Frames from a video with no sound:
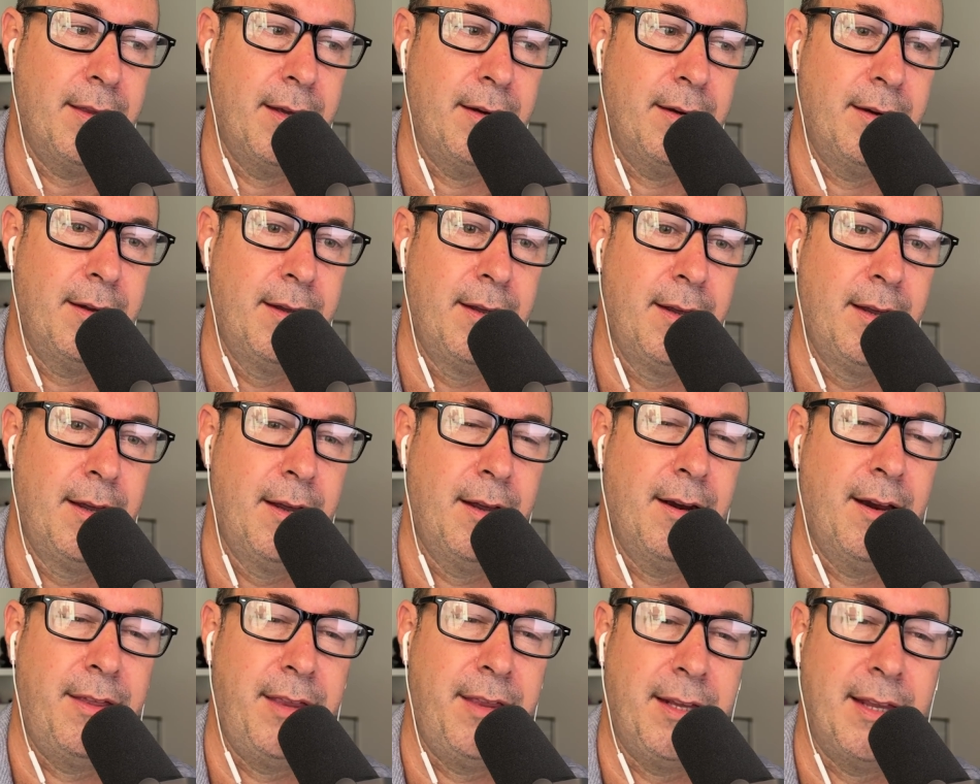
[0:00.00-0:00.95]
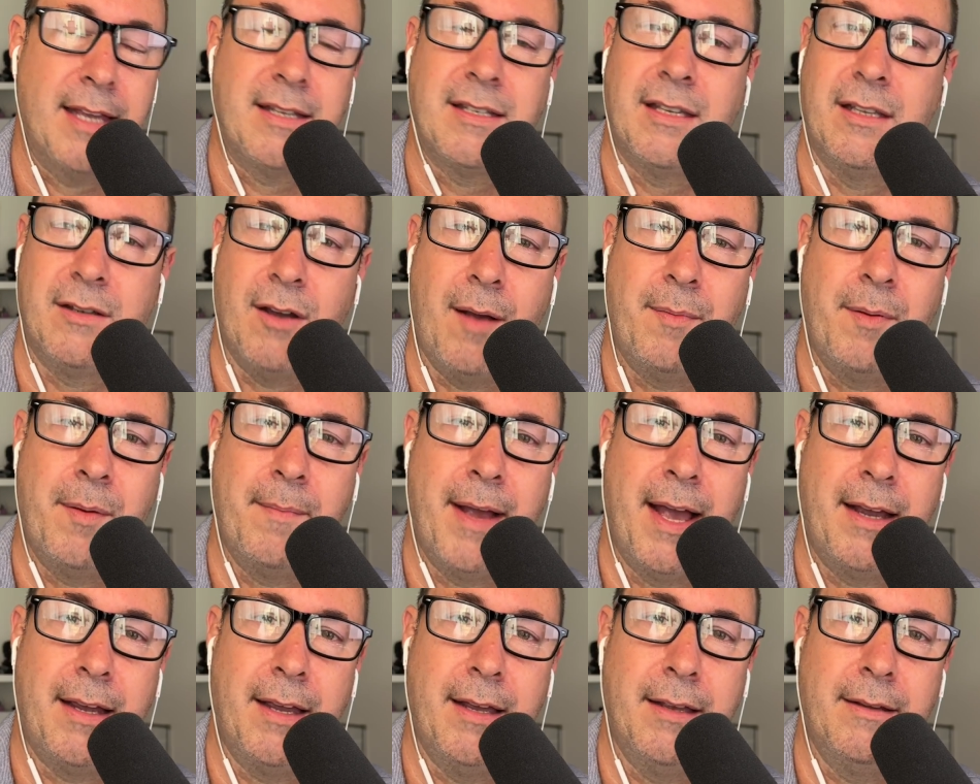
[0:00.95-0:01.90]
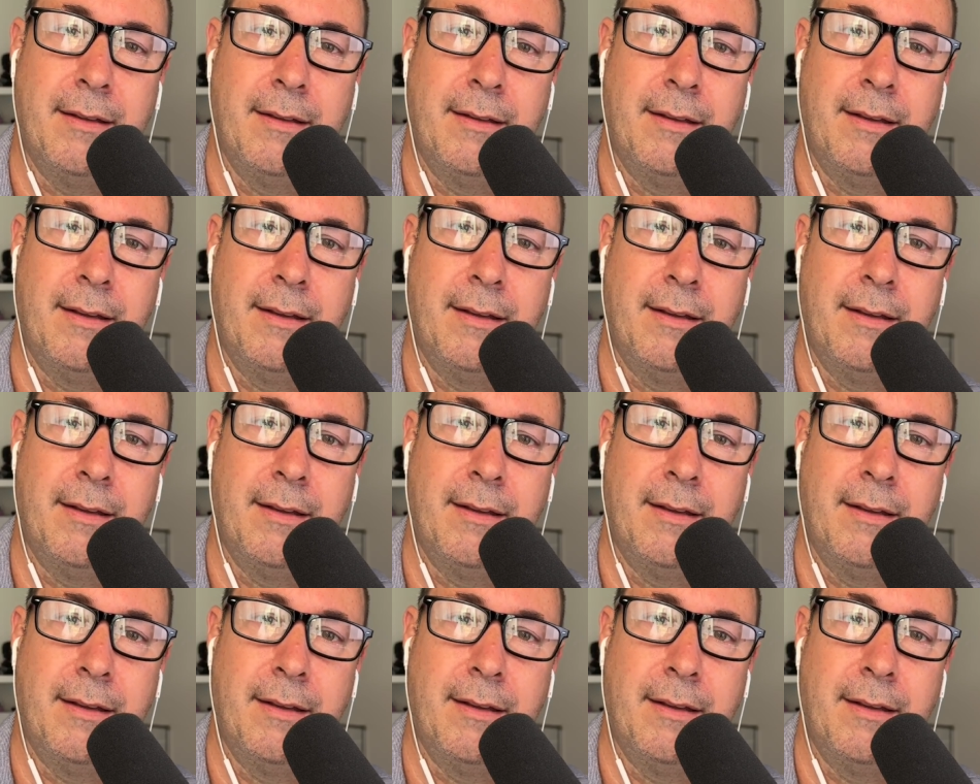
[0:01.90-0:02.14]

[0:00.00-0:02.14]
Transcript: And I think that's the type of market